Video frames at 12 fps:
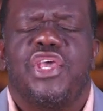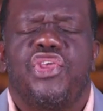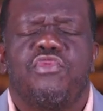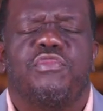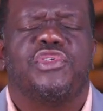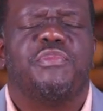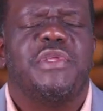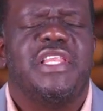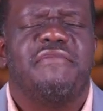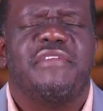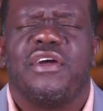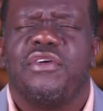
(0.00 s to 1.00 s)
You must
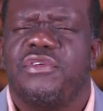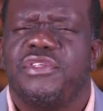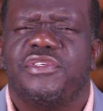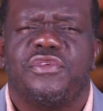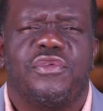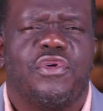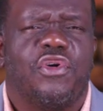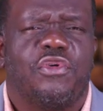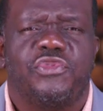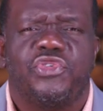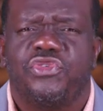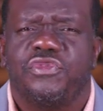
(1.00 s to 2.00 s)
believe that God is going to
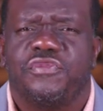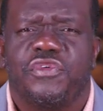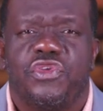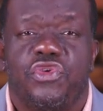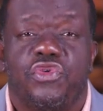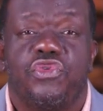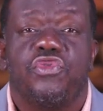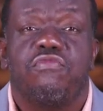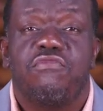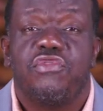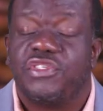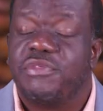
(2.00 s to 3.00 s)
come true for you. You
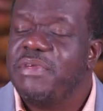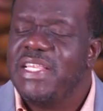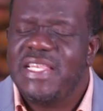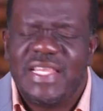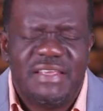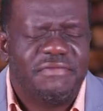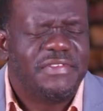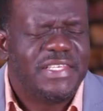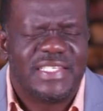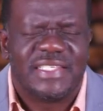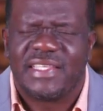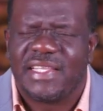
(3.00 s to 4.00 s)
must believe
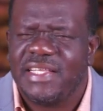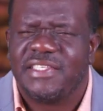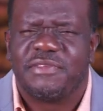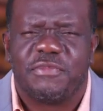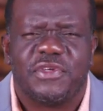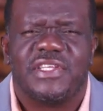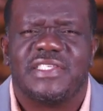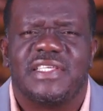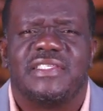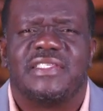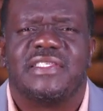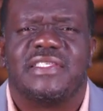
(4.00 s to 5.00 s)
these things, brothers
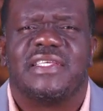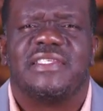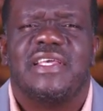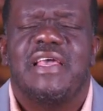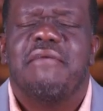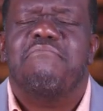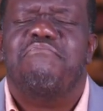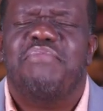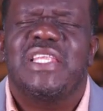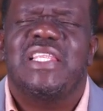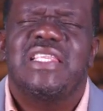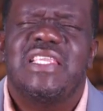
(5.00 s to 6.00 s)
and sisters.
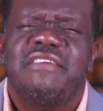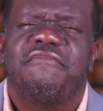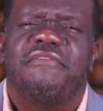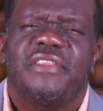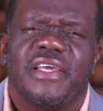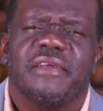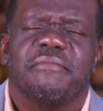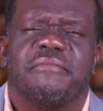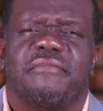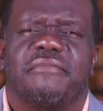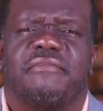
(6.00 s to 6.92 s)
Believe them.